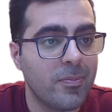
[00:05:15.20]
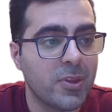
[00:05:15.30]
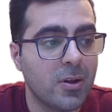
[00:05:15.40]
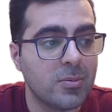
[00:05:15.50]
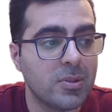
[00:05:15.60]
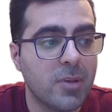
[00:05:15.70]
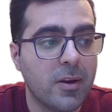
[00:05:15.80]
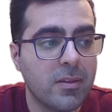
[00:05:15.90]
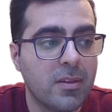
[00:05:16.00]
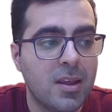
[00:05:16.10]
dollar per
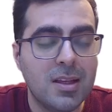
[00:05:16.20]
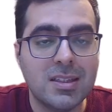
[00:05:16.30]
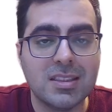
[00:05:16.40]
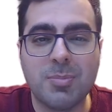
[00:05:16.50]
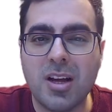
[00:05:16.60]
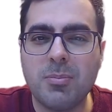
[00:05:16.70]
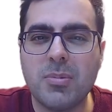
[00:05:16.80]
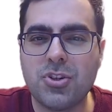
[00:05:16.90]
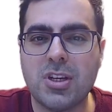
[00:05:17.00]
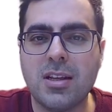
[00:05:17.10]
month. The spot
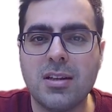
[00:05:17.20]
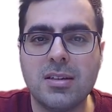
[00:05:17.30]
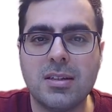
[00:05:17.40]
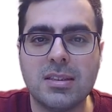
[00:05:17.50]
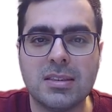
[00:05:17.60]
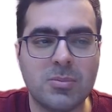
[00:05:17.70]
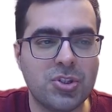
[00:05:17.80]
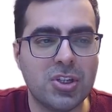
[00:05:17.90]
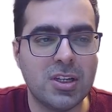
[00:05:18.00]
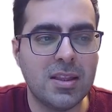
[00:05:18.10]
machine is a
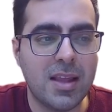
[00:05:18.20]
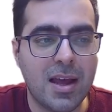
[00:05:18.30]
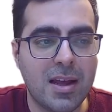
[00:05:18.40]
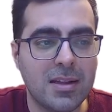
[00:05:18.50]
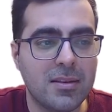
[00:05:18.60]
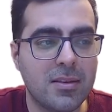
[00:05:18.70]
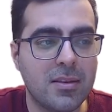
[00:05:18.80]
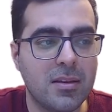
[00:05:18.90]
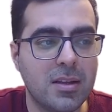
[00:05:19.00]
machine that